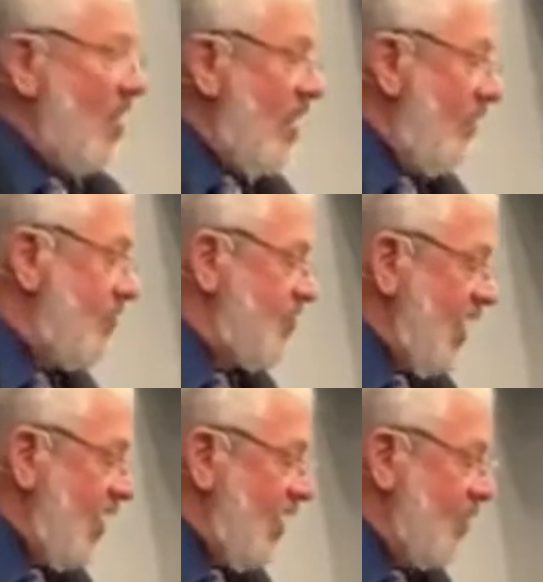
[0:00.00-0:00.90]
of
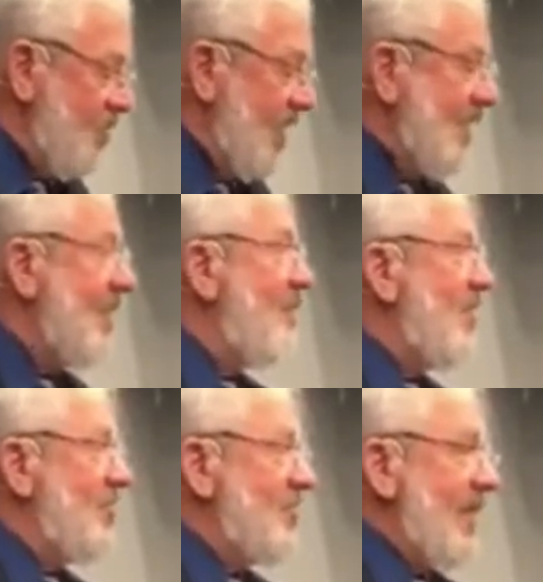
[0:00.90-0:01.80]
Jacob in
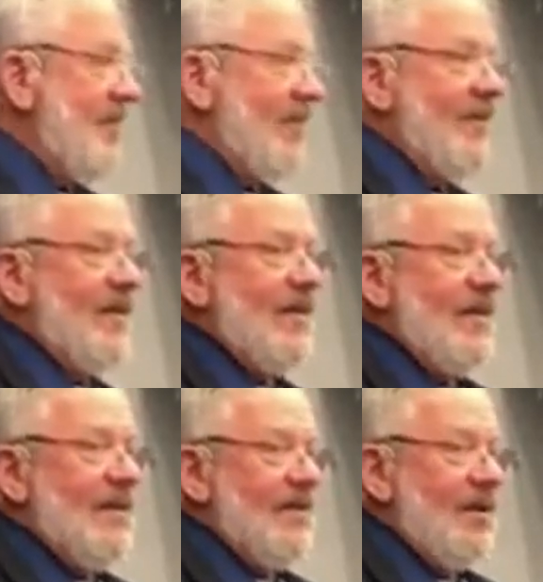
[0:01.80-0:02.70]
Beersheba.
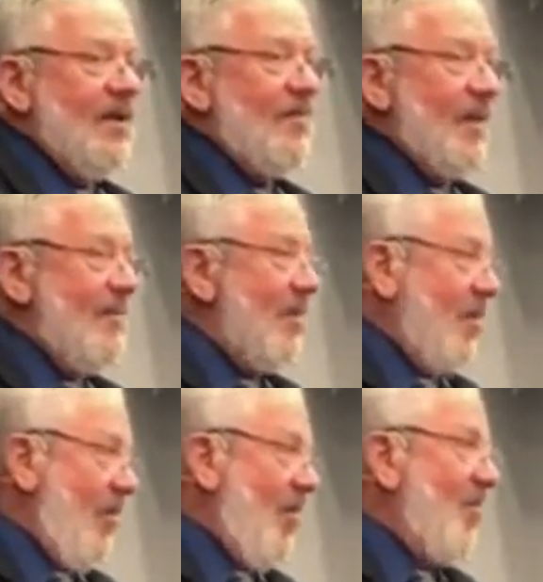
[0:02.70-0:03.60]
Maybe
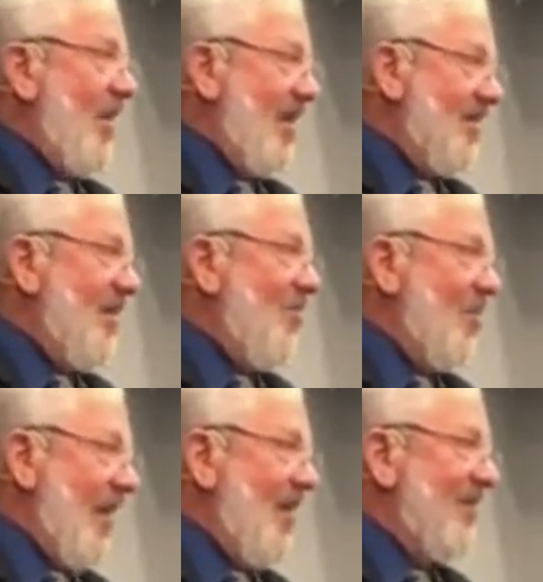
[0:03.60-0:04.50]
karma had come
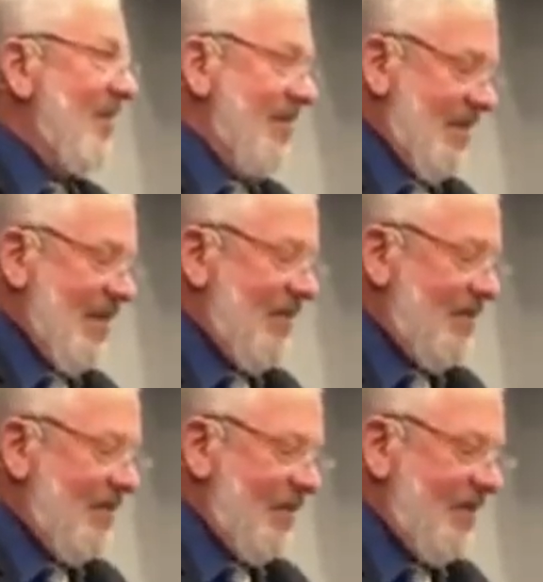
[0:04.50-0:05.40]
around
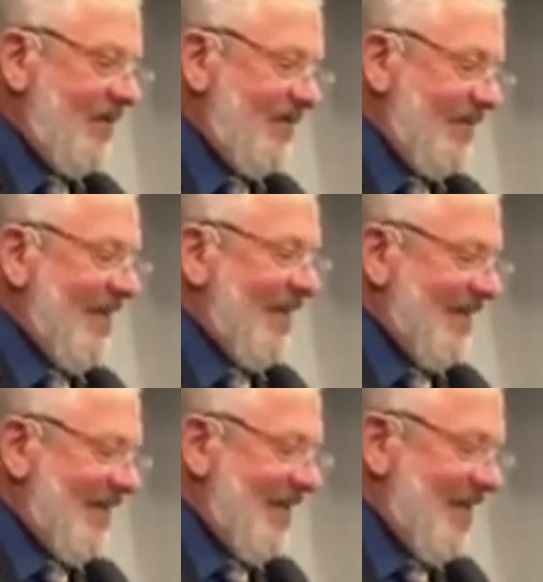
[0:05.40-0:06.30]
and
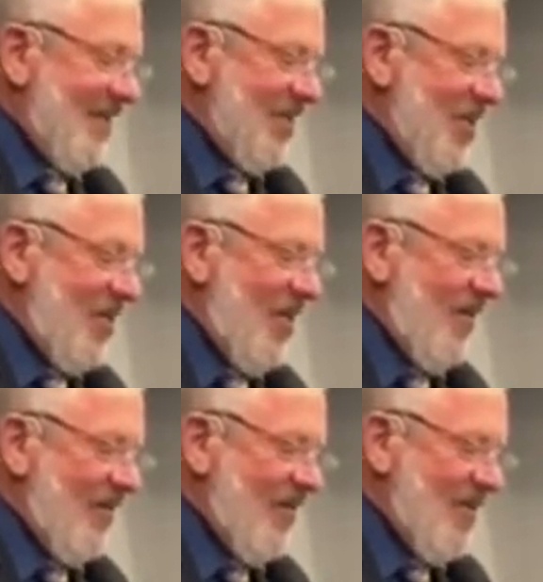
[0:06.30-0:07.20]
taken care
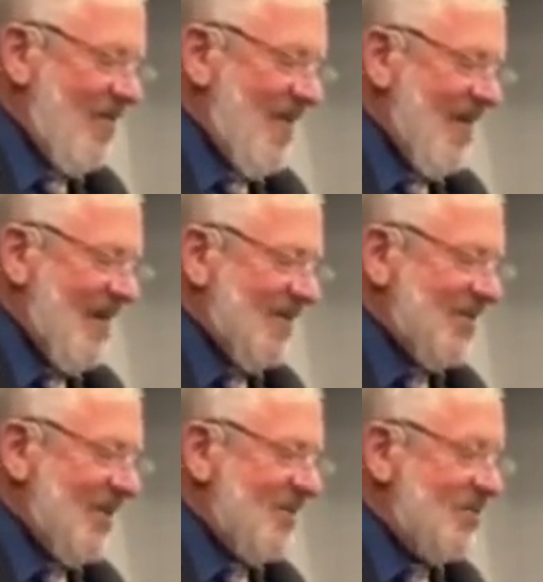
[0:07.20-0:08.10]
of him.
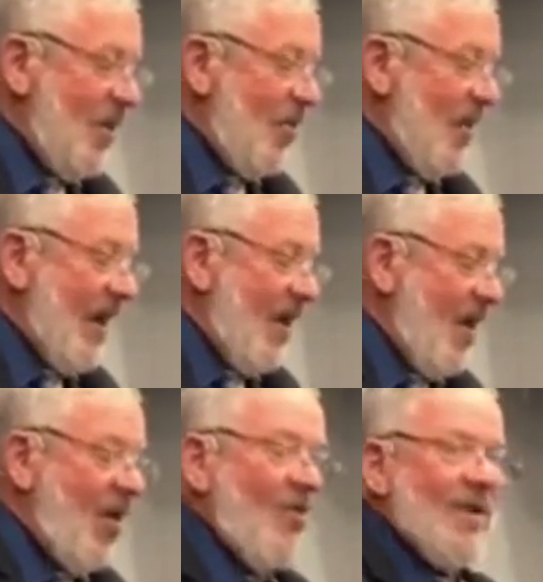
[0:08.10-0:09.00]
Sin
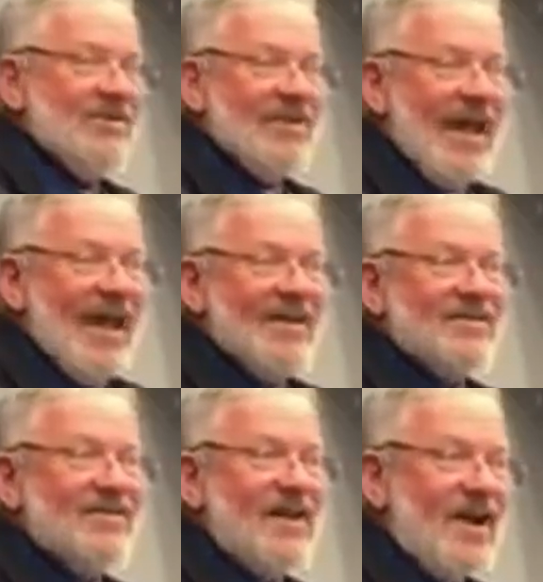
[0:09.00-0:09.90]
always
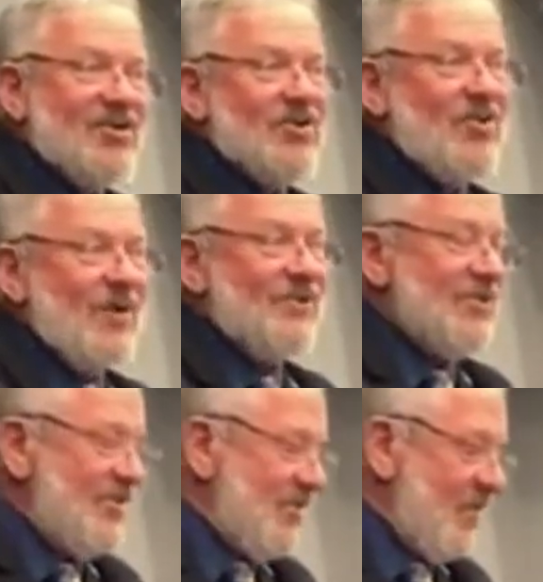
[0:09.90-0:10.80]
has
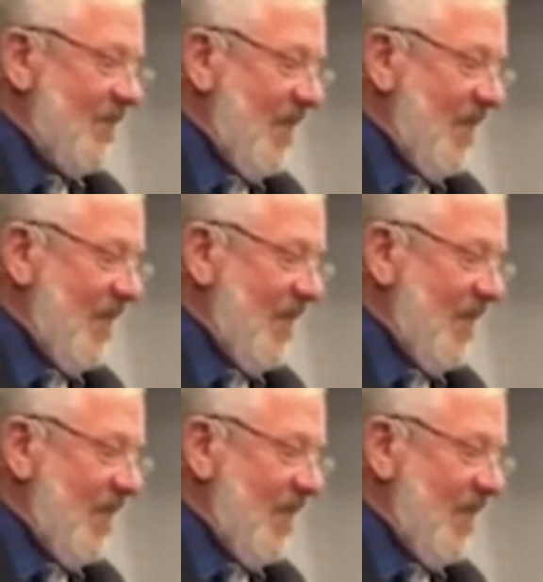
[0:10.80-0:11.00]
consequences.